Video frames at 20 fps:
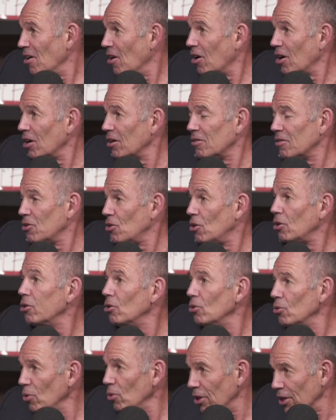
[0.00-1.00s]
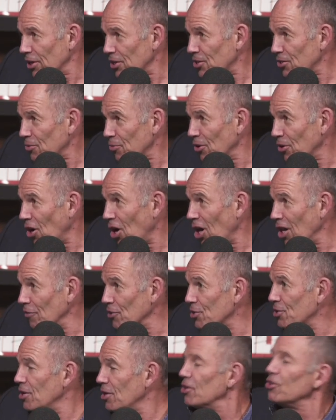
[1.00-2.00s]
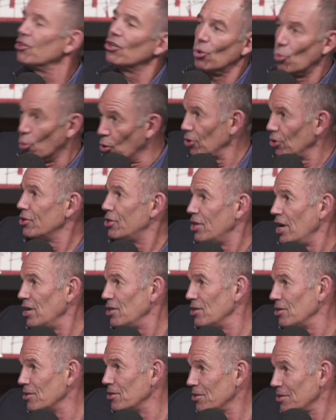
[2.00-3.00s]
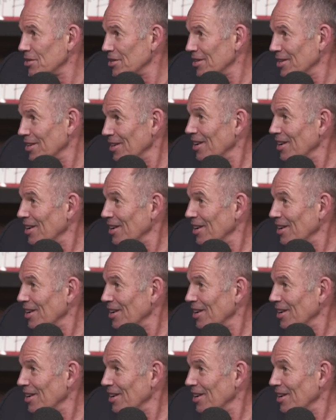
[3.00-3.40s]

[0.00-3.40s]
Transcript: are clueless when all of a sudden your world changes. Yeah.